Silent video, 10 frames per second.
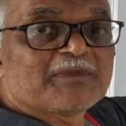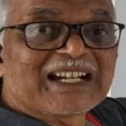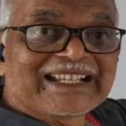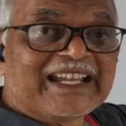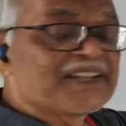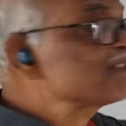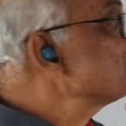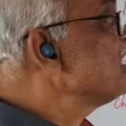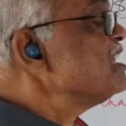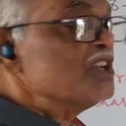cations,
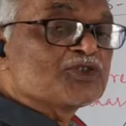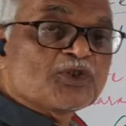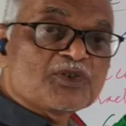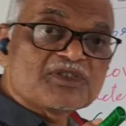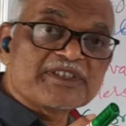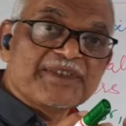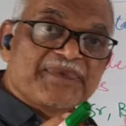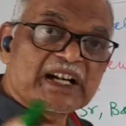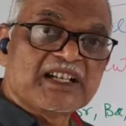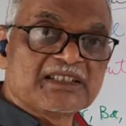shows
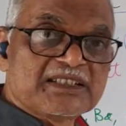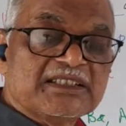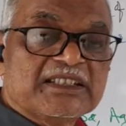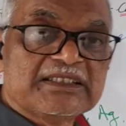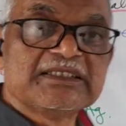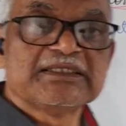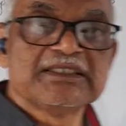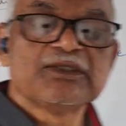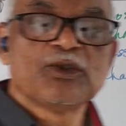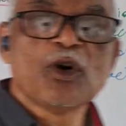different
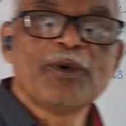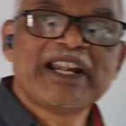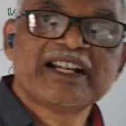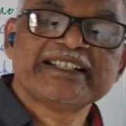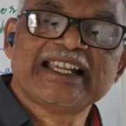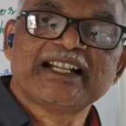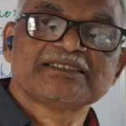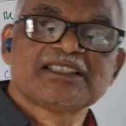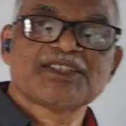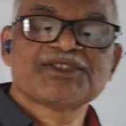covalent
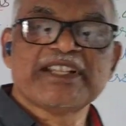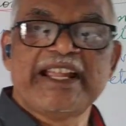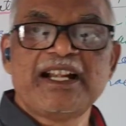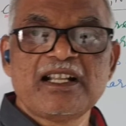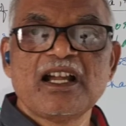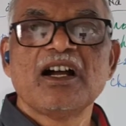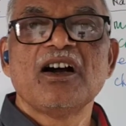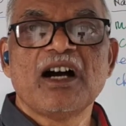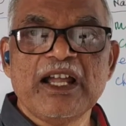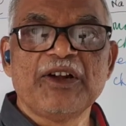characters and
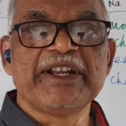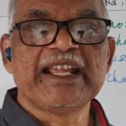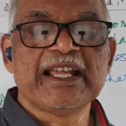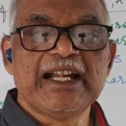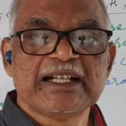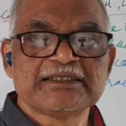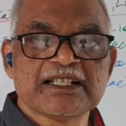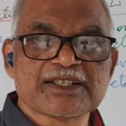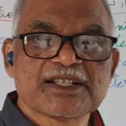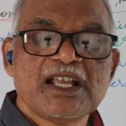ionic
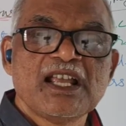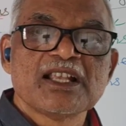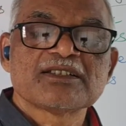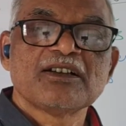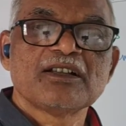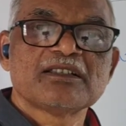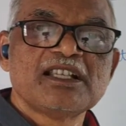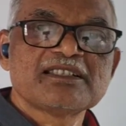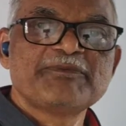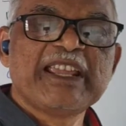characters. So
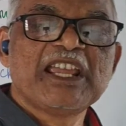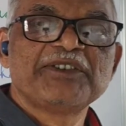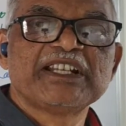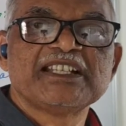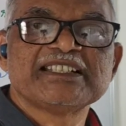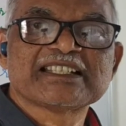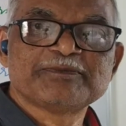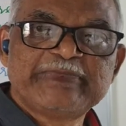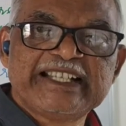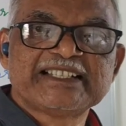this behavior is
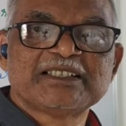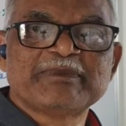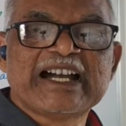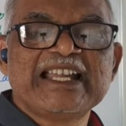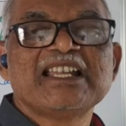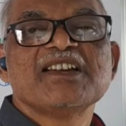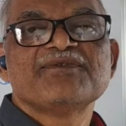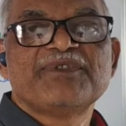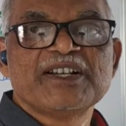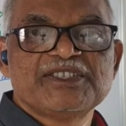explained by
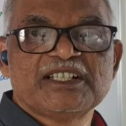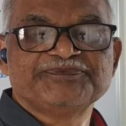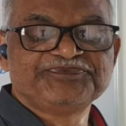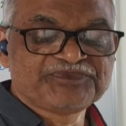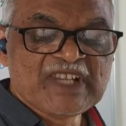Fajan.